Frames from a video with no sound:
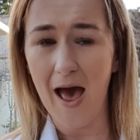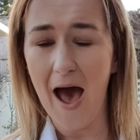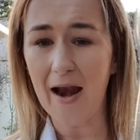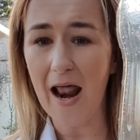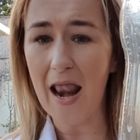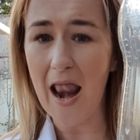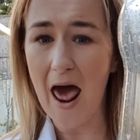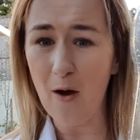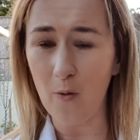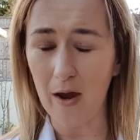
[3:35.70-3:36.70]
and
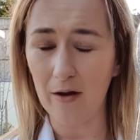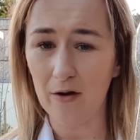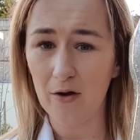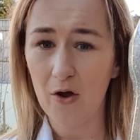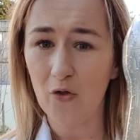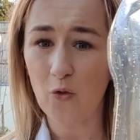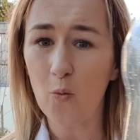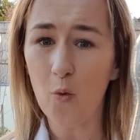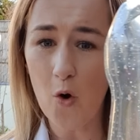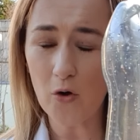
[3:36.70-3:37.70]
allowing the
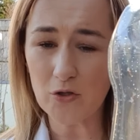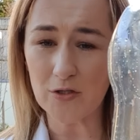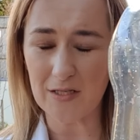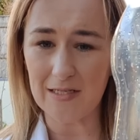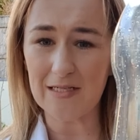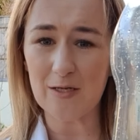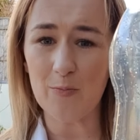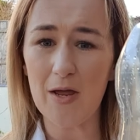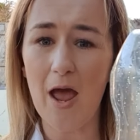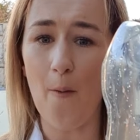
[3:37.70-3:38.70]
water to
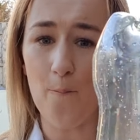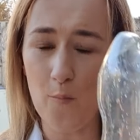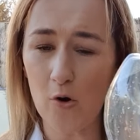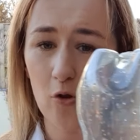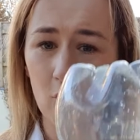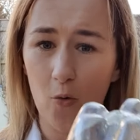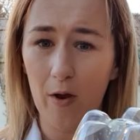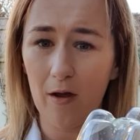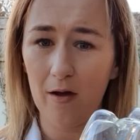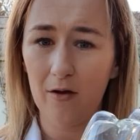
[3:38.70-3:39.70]
disappear much
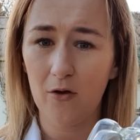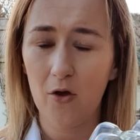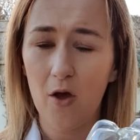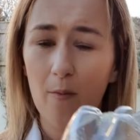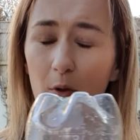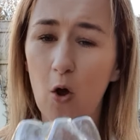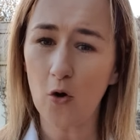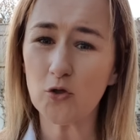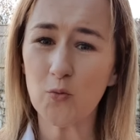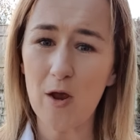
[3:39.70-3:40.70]
quicker,
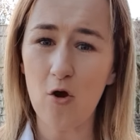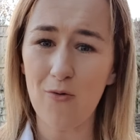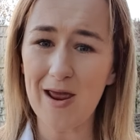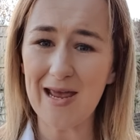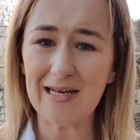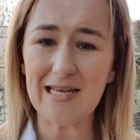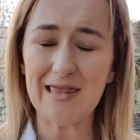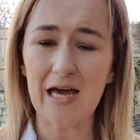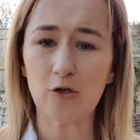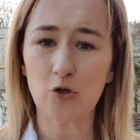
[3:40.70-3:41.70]
because we created
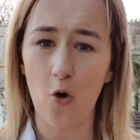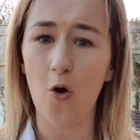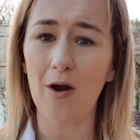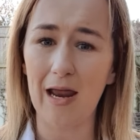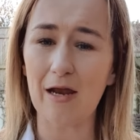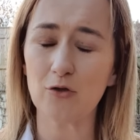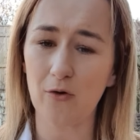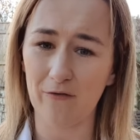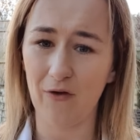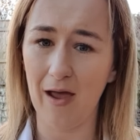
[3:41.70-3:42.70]
that tornado
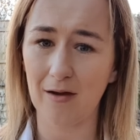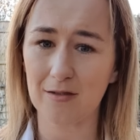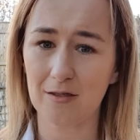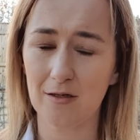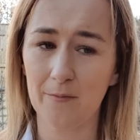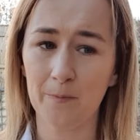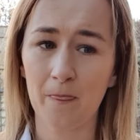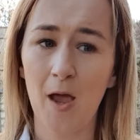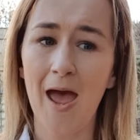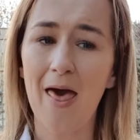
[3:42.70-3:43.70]
effect.
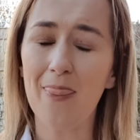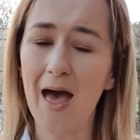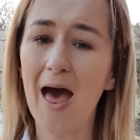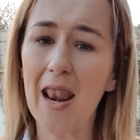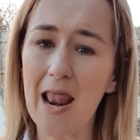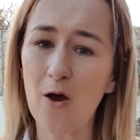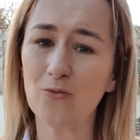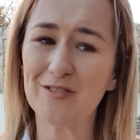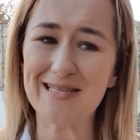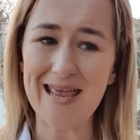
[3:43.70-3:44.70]
And that
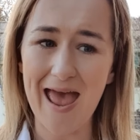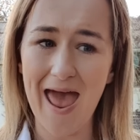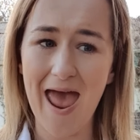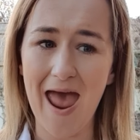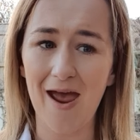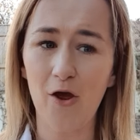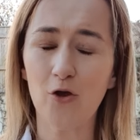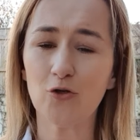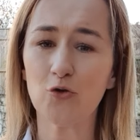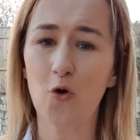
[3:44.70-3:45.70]
allows the air
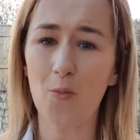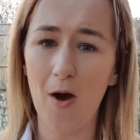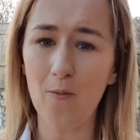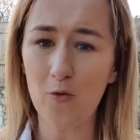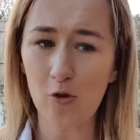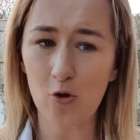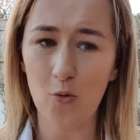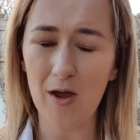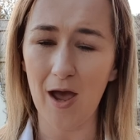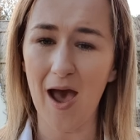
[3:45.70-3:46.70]
to come out much
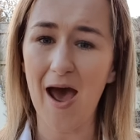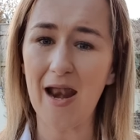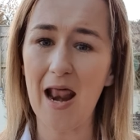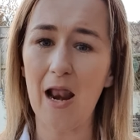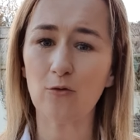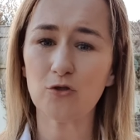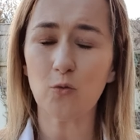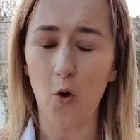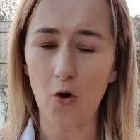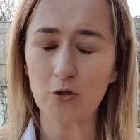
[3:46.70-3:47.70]
quicker, and it allows the
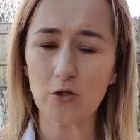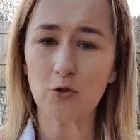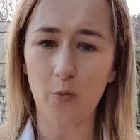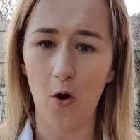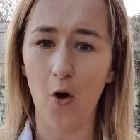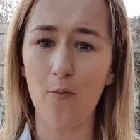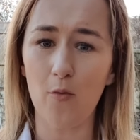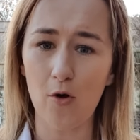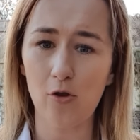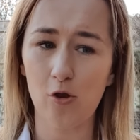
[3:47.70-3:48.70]
water to pour
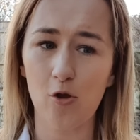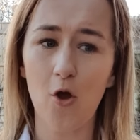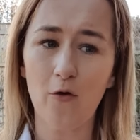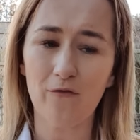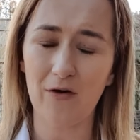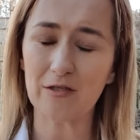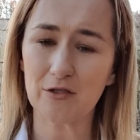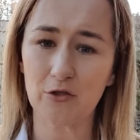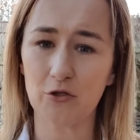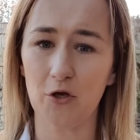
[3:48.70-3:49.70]
much
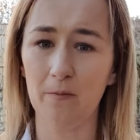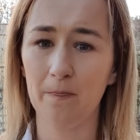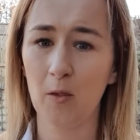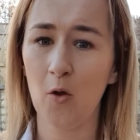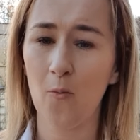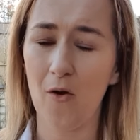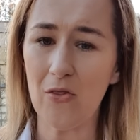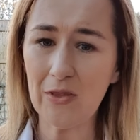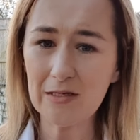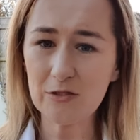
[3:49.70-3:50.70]
faster too. Where
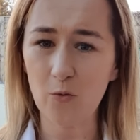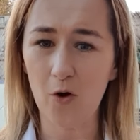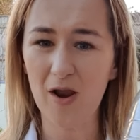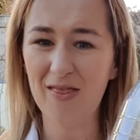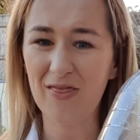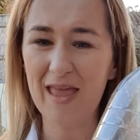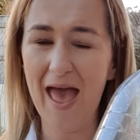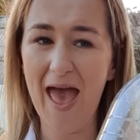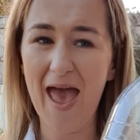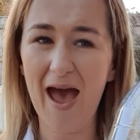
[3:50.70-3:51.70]
in this one, the
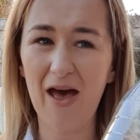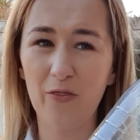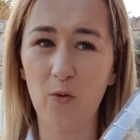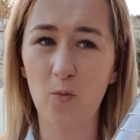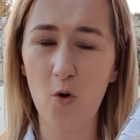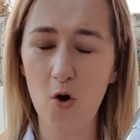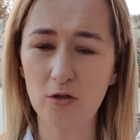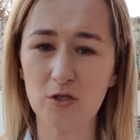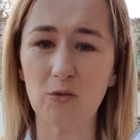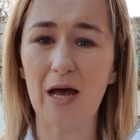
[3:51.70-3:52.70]
air and the
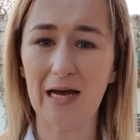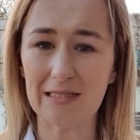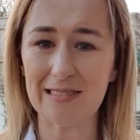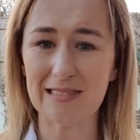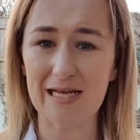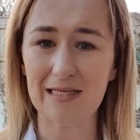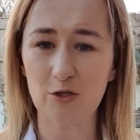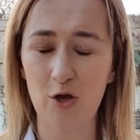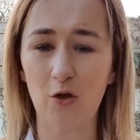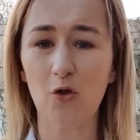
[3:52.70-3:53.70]
water had to take
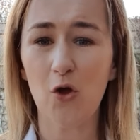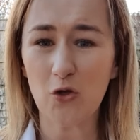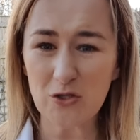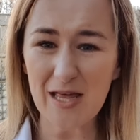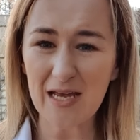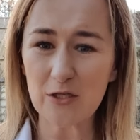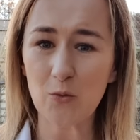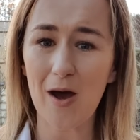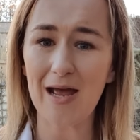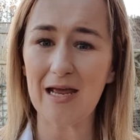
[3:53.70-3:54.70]
turn, so that is
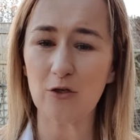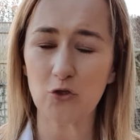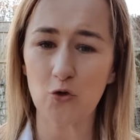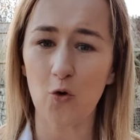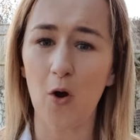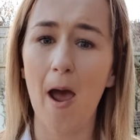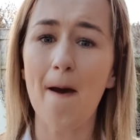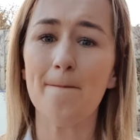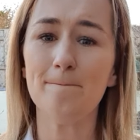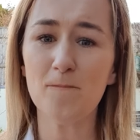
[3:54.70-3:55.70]
why it took
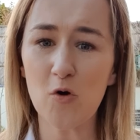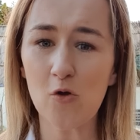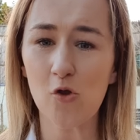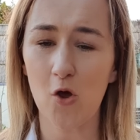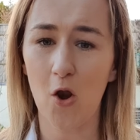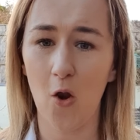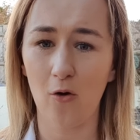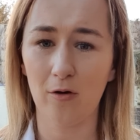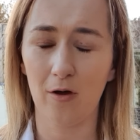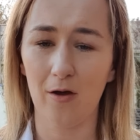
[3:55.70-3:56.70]
much
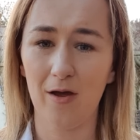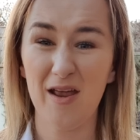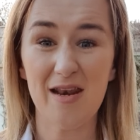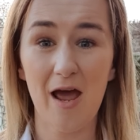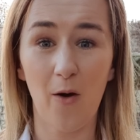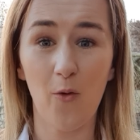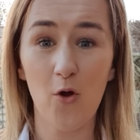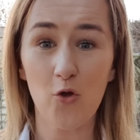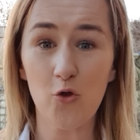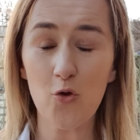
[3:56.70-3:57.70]
longer. Now,
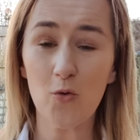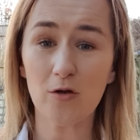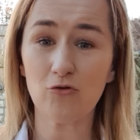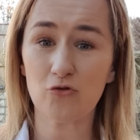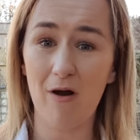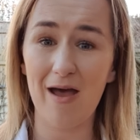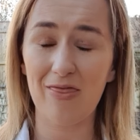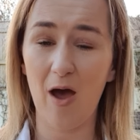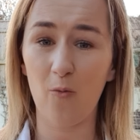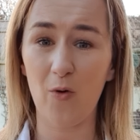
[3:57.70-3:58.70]
you can try
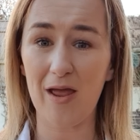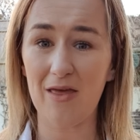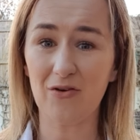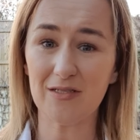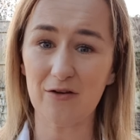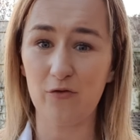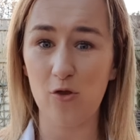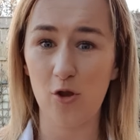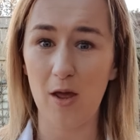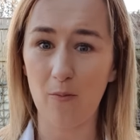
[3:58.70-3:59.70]
that with a
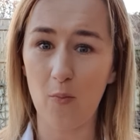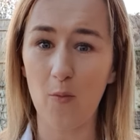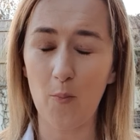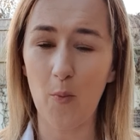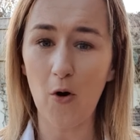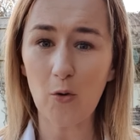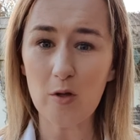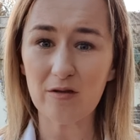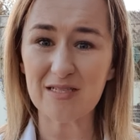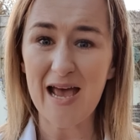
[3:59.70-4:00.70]
different shaped
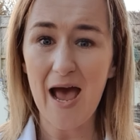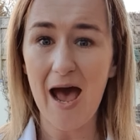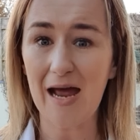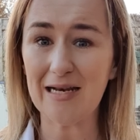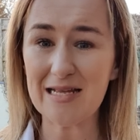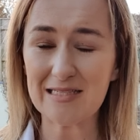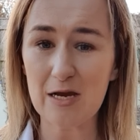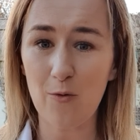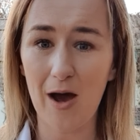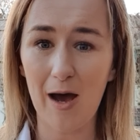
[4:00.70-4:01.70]
bottles and
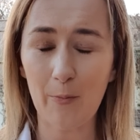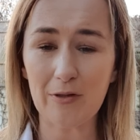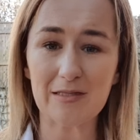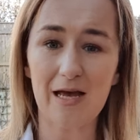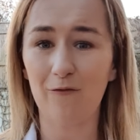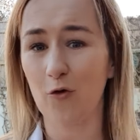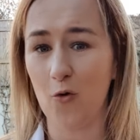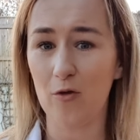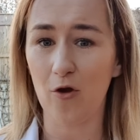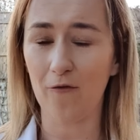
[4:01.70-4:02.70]
see what happens. Have a go
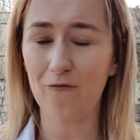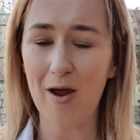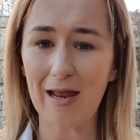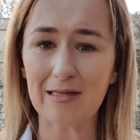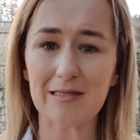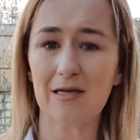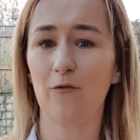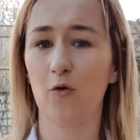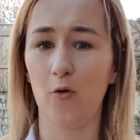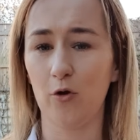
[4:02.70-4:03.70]
with your friends, have
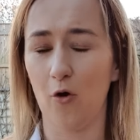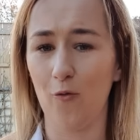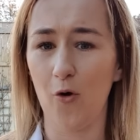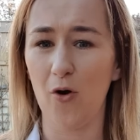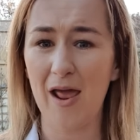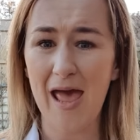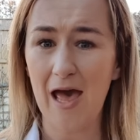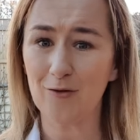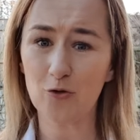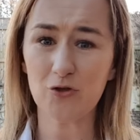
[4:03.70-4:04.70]
a go on your own,
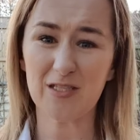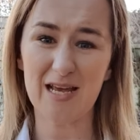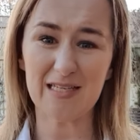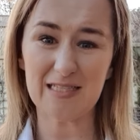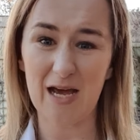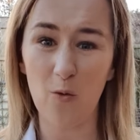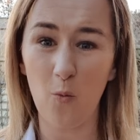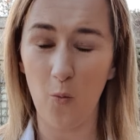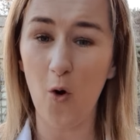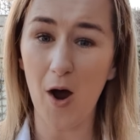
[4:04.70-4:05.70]
and just test out
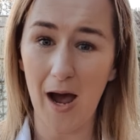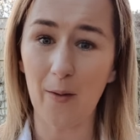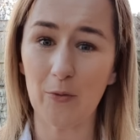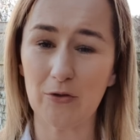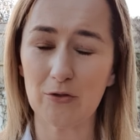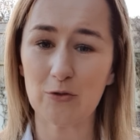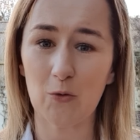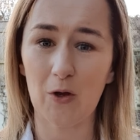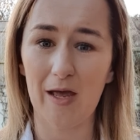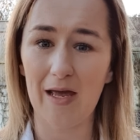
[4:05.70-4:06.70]
what happens,
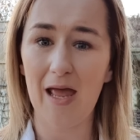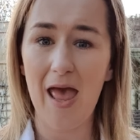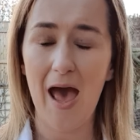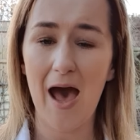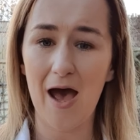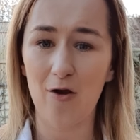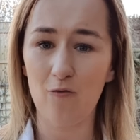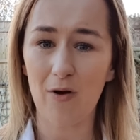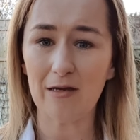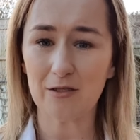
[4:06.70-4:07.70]
okay?
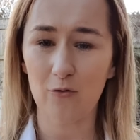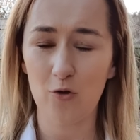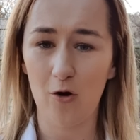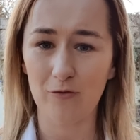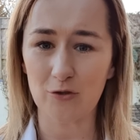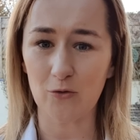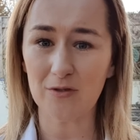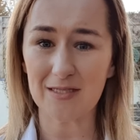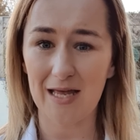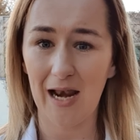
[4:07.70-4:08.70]
And write down your
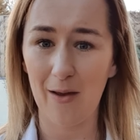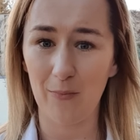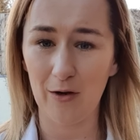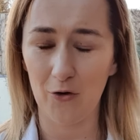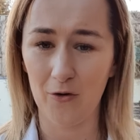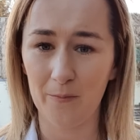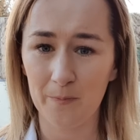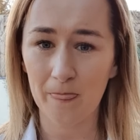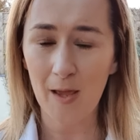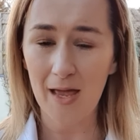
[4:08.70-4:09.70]
results and let me know.
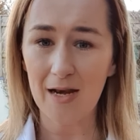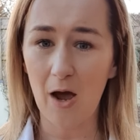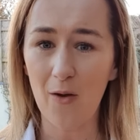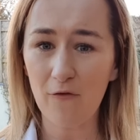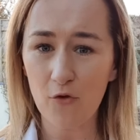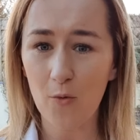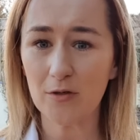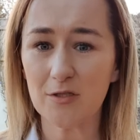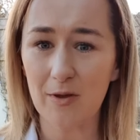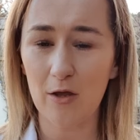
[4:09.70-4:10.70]
Now, if you
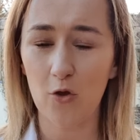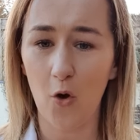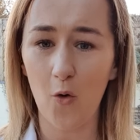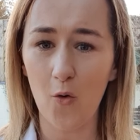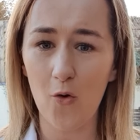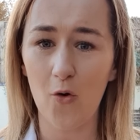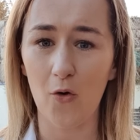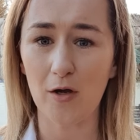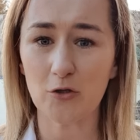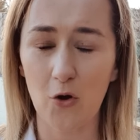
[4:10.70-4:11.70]
want to make your
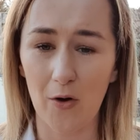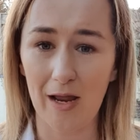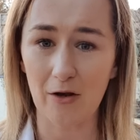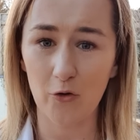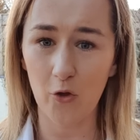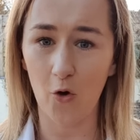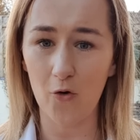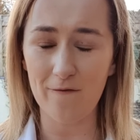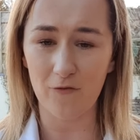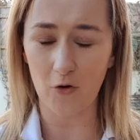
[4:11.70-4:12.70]
own tornado, your
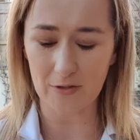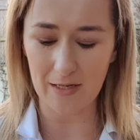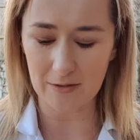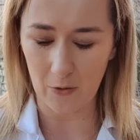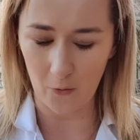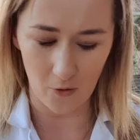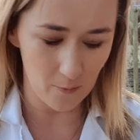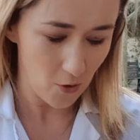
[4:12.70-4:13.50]
own vortex at home,